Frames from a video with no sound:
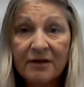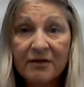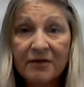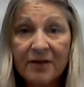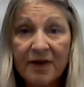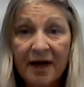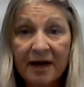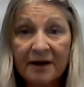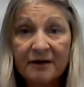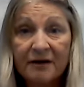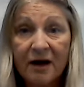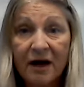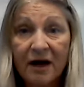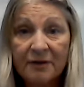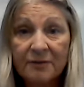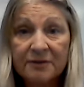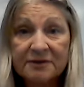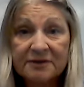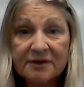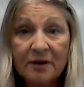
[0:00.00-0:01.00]
that
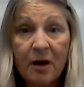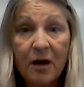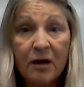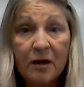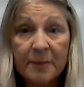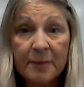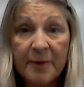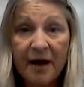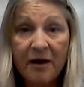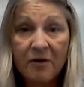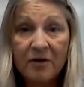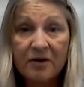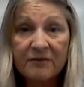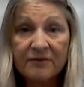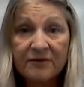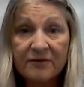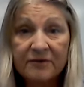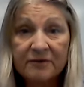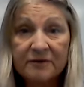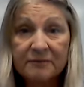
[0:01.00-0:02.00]
God was all
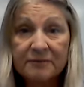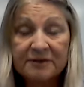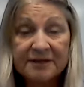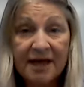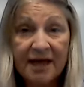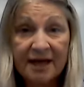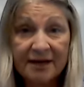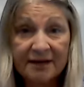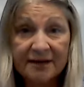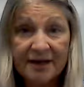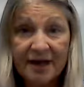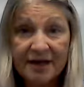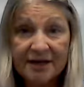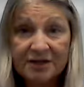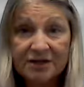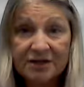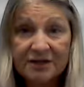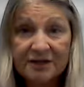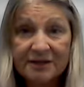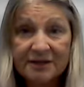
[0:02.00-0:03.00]
powerful? Was that
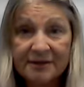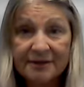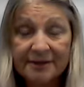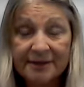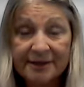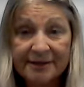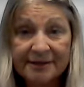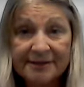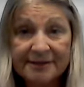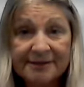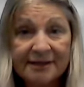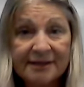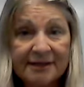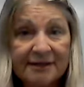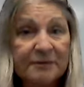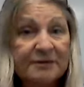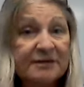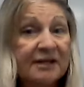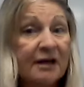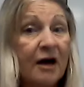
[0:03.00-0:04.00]
Elijah? Yes. And he
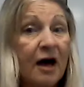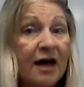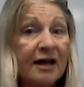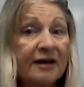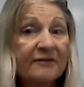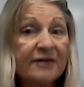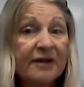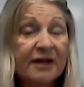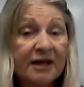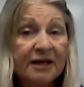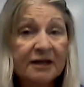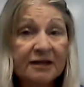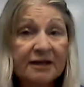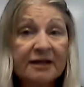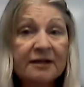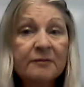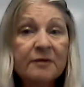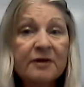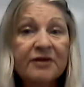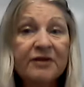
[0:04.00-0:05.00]
was the God of
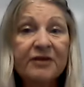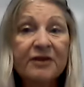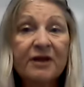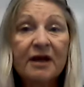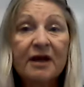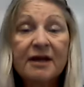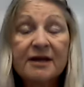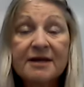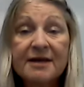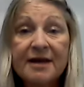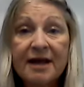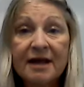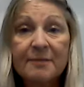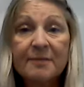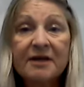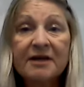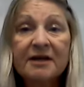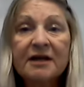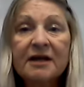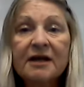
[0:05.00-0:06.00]
healing with
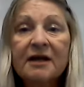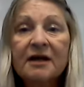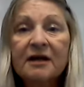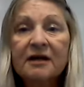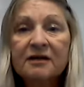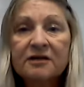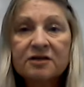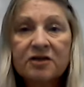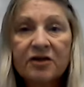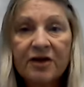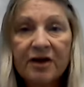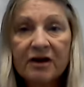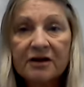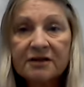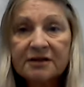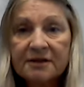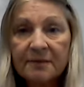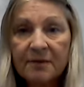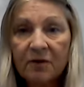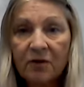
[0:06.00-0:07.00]
Naaman. So there are
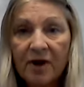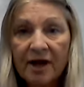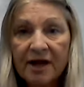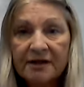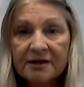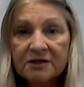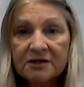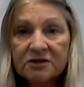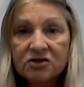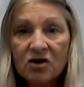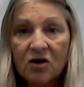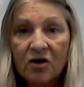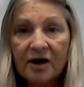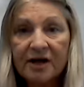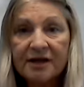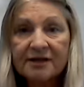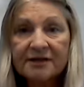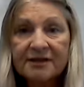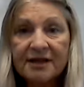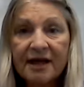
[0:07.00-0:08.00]
some great
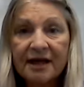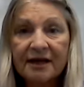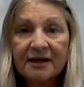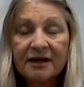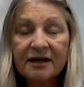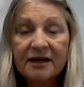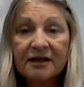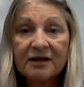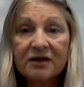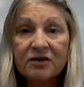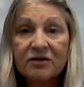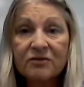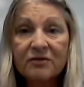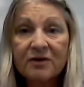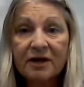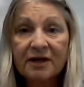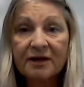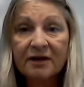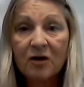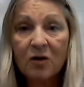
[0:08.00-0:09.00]
stories that you
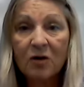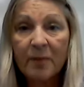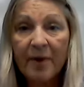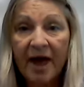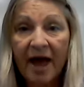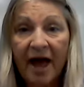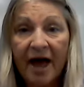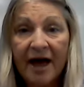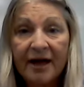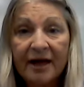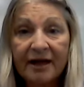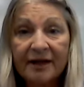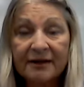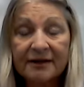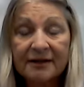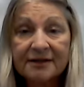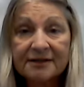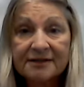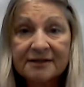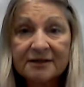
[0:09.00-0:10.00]
can go back and
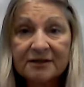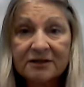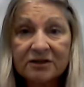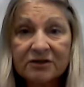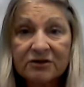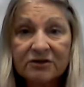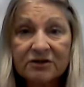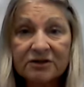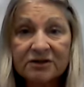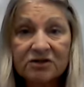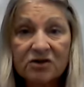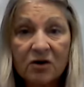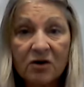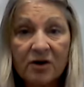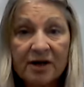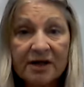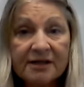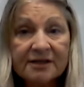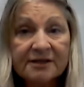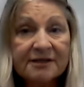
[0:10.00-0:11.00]
listen to the
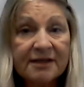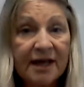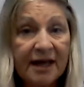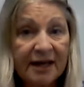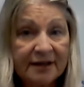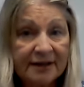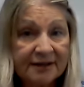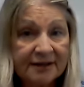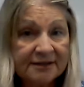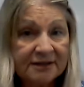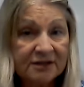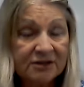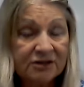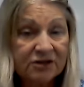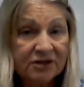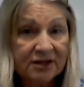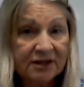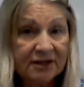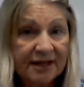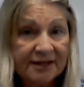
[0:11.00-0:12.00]
stories and listen
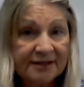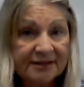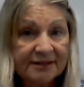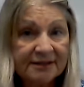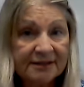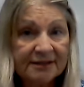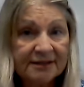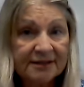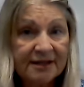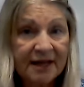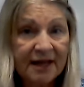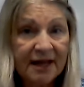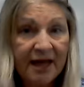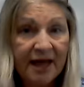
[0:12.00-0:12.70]
to the lessons,